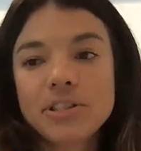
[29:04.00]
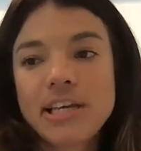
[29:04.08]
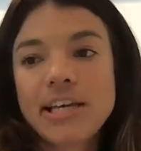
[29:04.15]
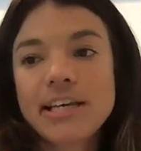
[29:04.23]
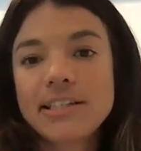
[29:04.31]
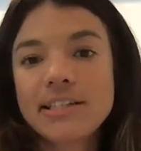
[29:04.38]

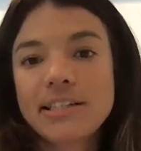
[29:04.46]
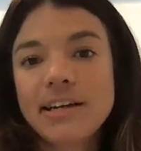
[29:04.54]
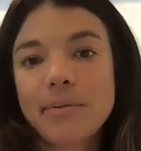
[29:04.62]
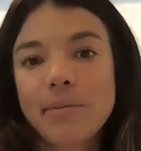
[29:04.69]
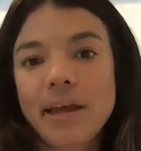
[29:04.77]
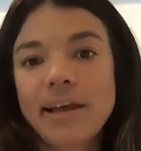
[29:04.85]
kids, and
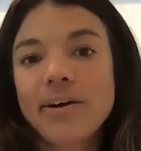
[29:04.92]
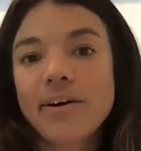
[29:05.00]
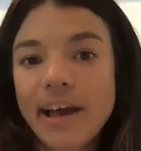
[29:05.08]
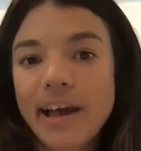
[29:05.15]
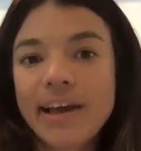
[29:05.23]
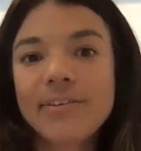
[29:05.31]
I'm like,
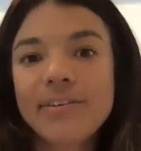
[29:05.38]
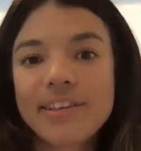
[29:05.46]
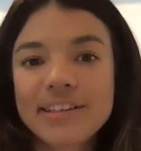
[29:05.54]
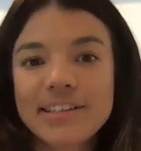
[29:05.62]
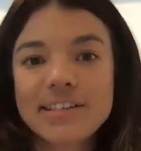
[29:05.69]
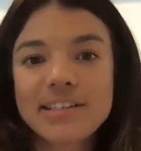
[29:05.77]
okay,
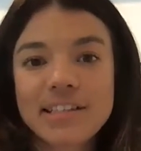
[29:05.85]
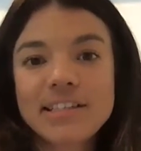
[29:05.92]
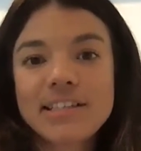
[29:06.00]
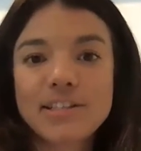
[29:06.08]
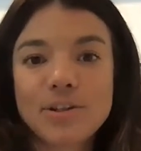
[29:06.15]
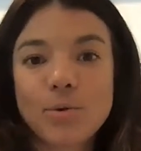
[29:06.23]
this is
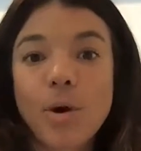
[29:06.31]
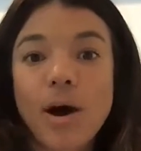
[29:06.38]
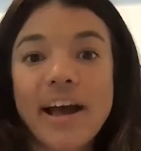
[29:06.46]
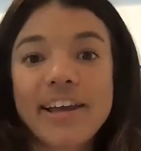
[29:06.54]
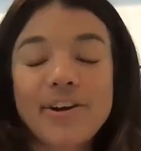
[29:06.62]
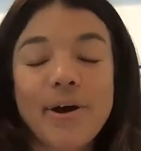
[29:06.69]
this is the
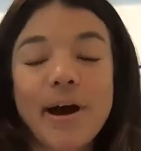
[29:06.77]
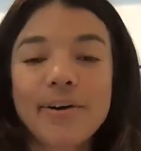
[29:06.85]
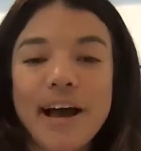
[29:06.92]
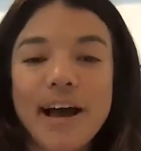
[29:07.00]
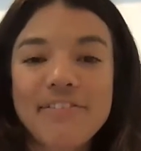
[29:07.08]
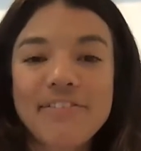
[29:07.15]
why. You know, I
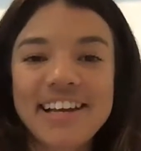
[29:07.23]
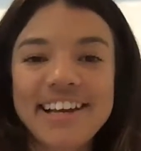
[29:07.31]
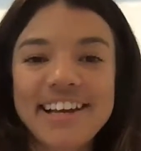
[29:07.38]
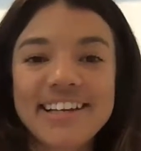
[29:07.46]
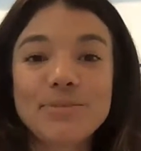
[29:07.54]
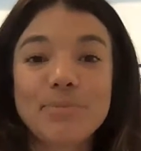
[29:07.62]
don't have any
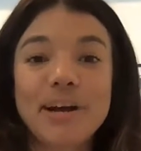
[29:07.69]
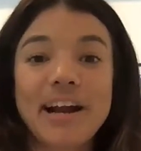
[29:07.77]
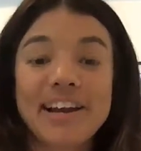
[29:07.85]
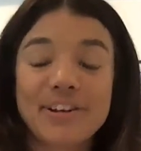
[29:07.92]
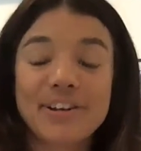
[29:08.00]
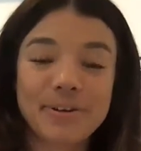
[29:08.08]
kids, but
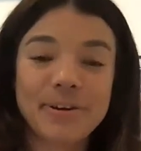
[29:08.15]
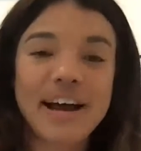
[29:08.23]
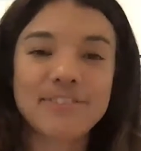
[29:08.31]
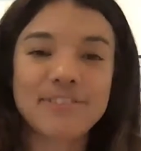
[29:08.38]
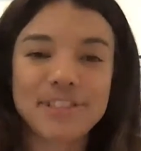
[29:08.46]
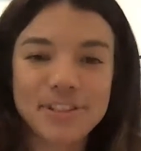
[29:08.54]
I do
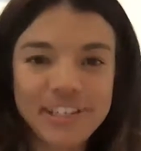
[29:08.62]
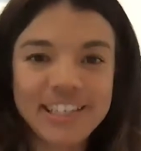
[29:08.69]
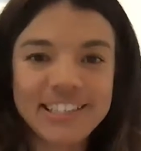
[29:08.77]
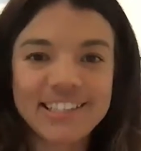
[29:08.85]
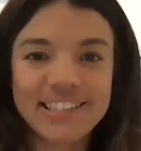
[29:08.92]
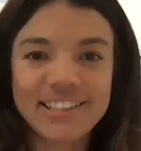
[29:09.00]
have two
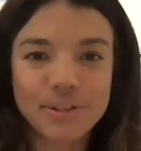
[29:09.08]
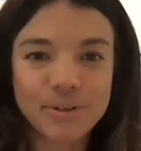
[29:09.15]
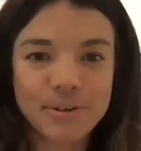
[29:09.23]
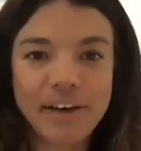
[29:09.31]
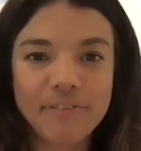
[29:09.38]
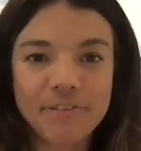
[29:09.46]
nieces and two
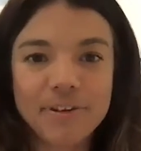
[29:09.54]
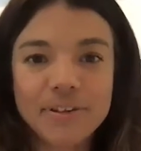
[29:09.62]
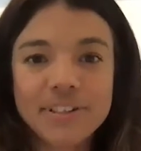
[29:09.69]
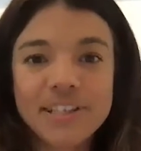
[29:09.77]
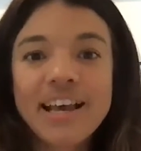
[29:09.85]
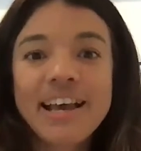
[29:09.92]

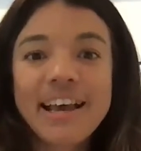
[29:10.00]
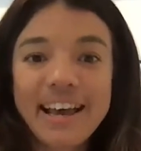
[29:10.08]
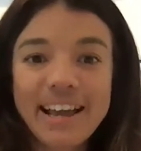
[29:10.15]
nephews, yeah.